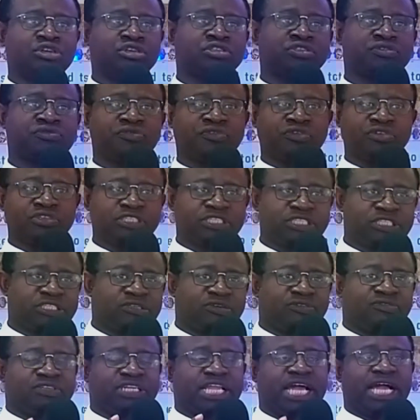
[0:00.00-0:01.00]
those
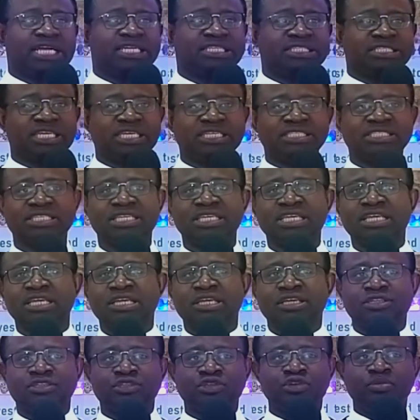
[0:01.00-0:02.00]
forces of darkness,
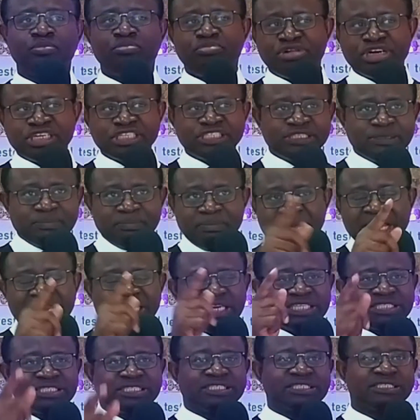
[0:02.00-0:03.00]
those
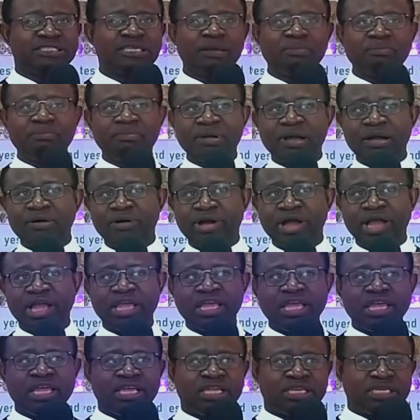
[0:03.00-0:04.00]
principalities and
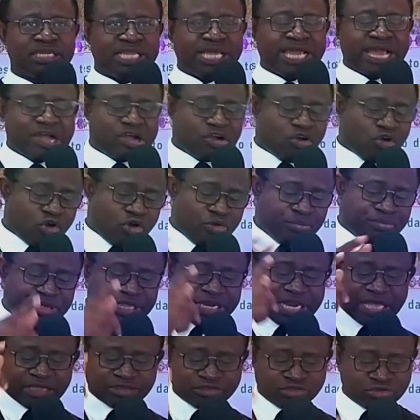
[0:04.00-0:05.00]
power, they are
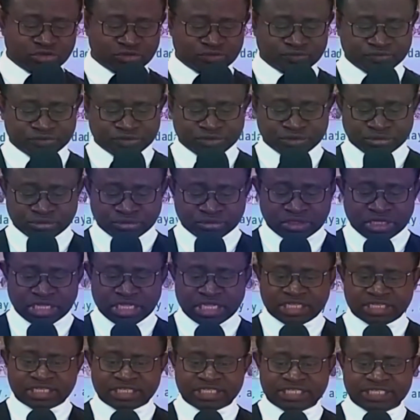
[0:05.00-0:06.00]
coming out of you
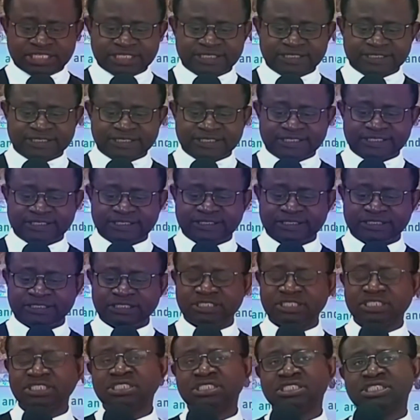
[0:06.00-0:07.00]
this
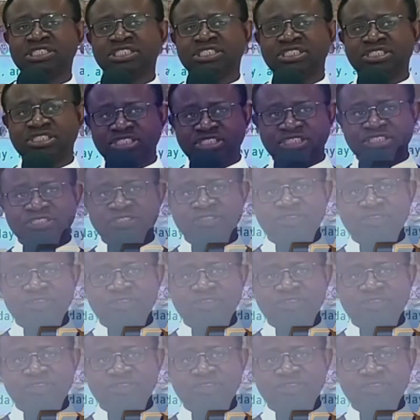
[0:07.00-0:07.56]
season in